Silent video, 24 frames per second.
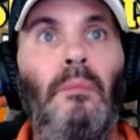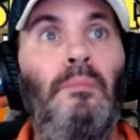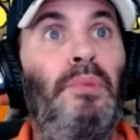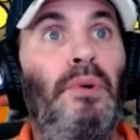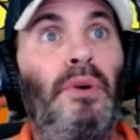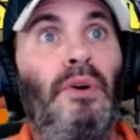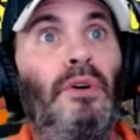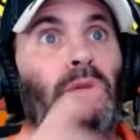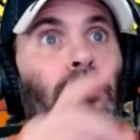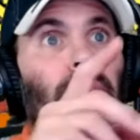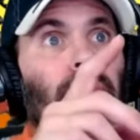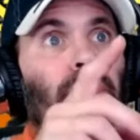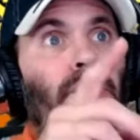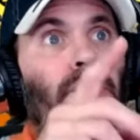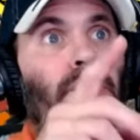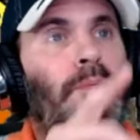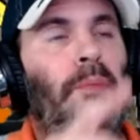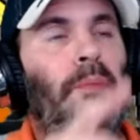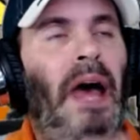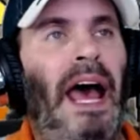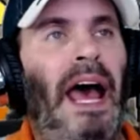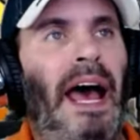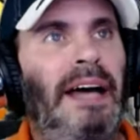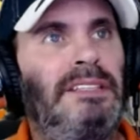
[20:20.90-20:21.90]
blue
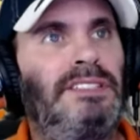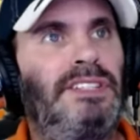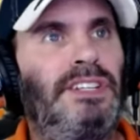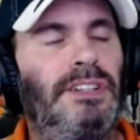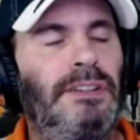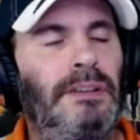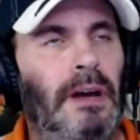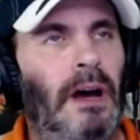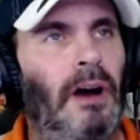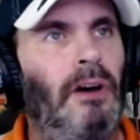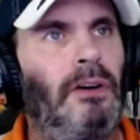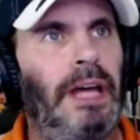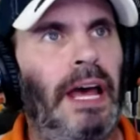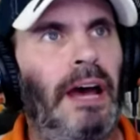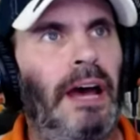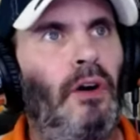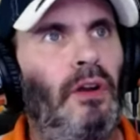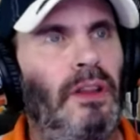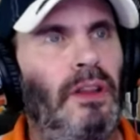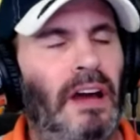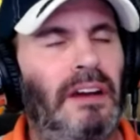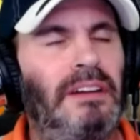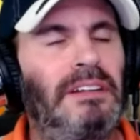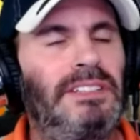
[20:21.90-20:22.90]
patch. Okay,
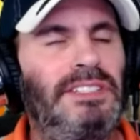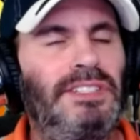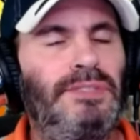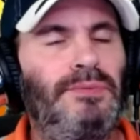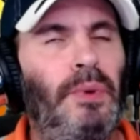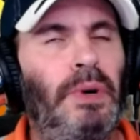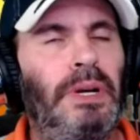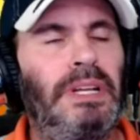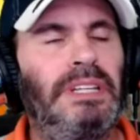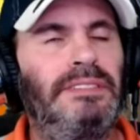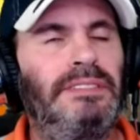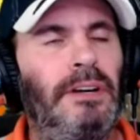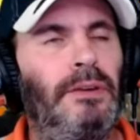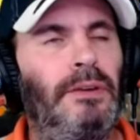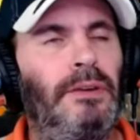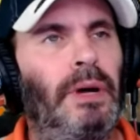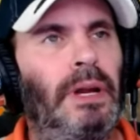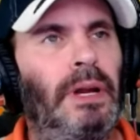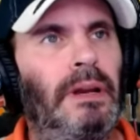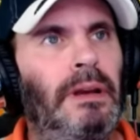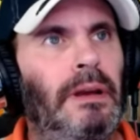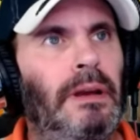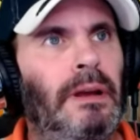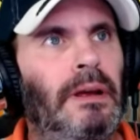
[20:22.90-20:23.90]
hold on. This is what he's
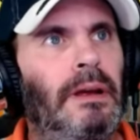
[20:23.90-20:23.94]
doing.